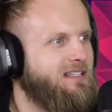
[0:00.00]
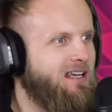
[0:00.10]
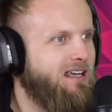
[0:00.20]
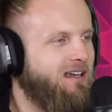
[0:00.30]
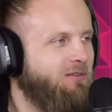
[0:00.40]

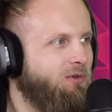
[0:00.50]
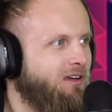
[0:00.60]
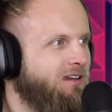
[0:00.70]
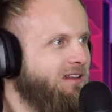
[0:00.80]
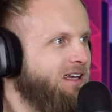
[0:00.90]
Today, we're
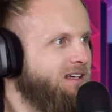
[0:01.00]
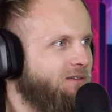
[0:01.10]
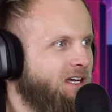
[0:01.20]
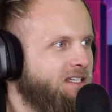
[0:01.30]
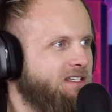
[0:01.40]
going to lay to
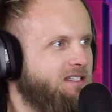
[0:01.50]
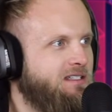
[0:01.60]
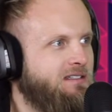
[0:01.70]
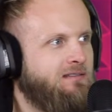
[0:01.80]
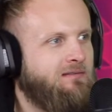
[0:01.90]

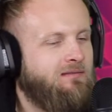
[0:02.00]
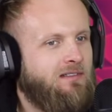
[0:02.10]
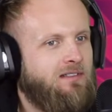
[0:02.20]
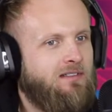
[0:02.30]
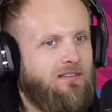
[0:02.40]
rest
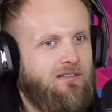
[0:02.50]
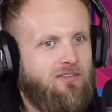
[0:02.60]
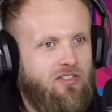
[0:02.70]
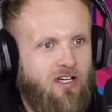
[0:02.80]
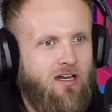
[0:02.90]

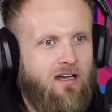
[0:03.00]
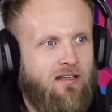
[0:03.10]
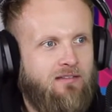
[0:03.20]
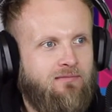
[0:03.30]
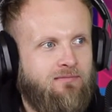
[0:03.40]

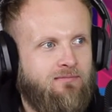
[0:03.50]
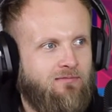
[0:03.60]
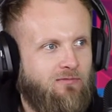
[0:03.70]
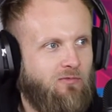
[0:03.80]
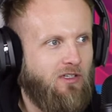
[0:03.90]
John
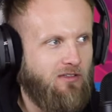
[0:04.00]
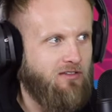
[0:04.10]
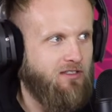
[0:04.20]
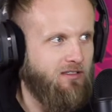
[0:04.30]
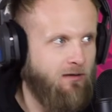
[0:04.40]

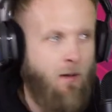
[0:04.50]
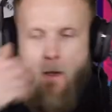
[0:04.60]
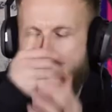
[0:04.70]
Wilkerson.